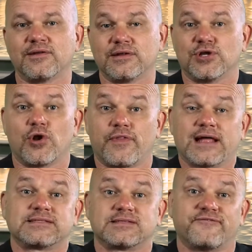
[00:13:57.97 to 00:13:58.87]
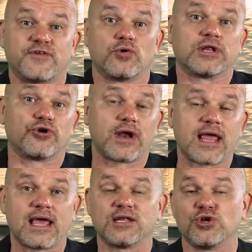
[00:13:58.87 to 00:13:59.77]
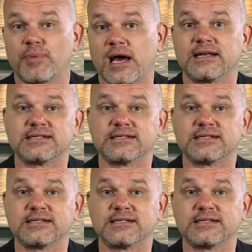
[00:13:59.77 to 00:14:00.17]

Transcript: you know that's a phone in your hand and you're buying